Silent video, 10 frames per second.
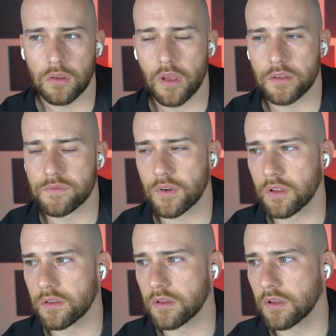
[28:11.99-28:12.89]
Yeah, it's
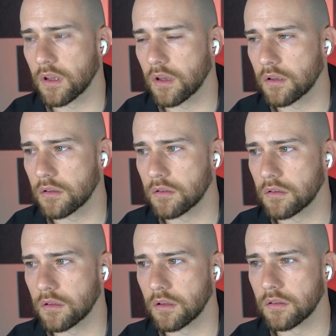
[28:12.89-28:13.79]
funny in
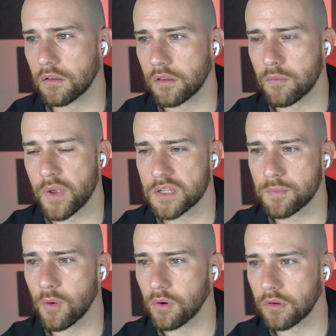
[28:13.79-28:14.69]
the
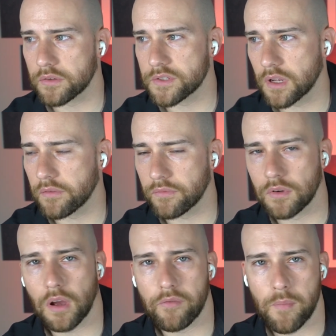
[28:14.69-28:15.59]
baseball world, because I
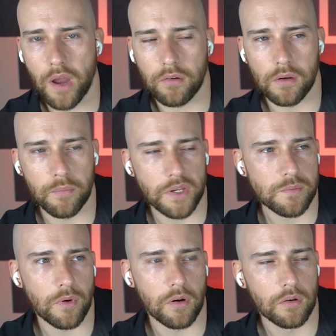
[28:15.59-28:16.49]
have a background in
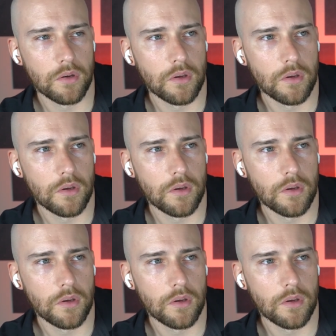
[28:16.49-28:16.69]
baseball.